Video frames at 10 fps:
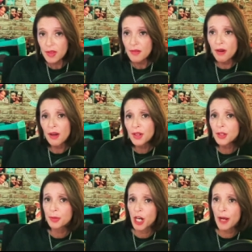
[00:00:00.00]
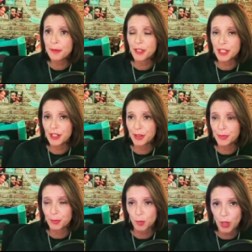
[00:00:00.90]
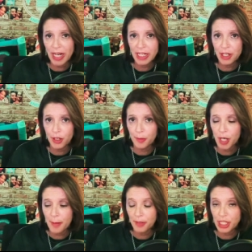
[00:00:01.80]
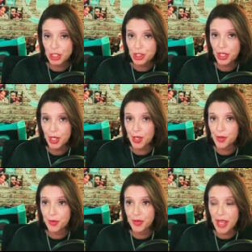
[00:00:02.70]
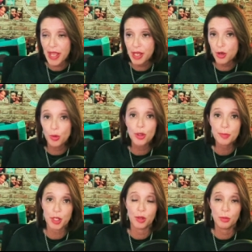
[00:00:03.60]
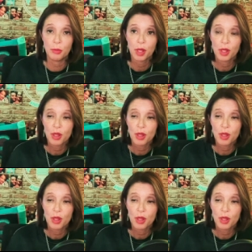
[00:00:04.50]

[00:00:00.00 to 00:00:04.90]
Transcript: on her property or right near her property, she owned a group home